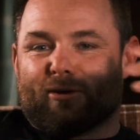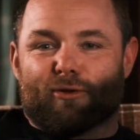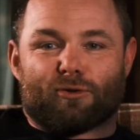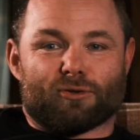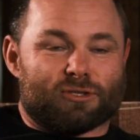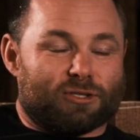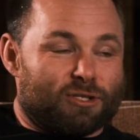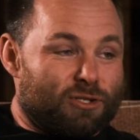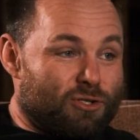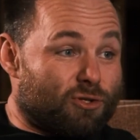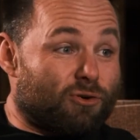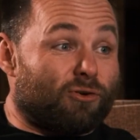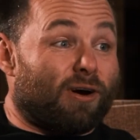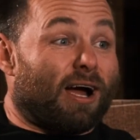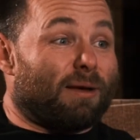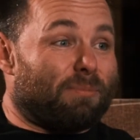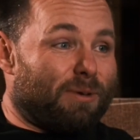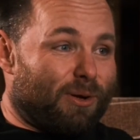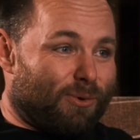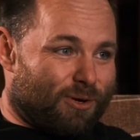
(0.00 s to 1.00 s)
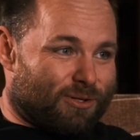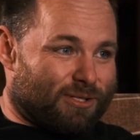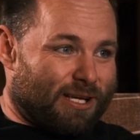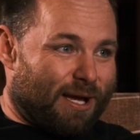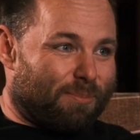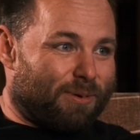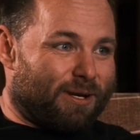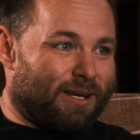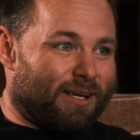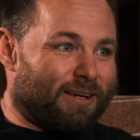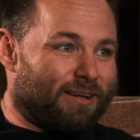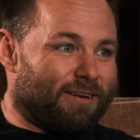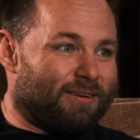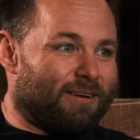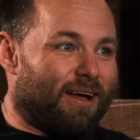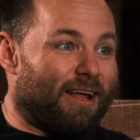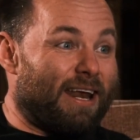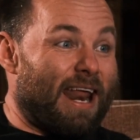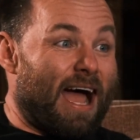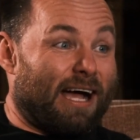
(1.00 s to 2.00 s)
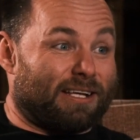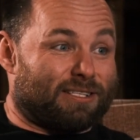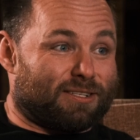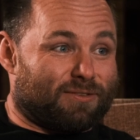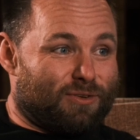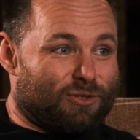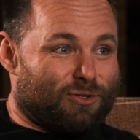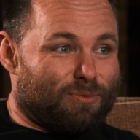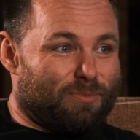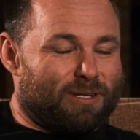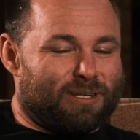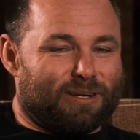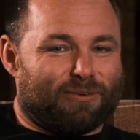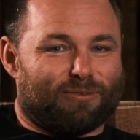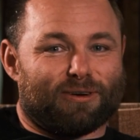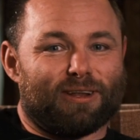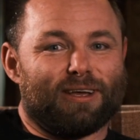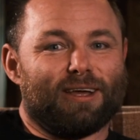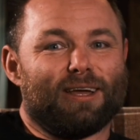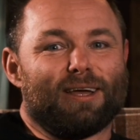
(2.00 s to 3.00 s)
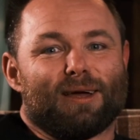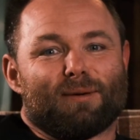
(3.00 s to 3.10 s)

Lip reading: and others are describing what's happening and ask for something different.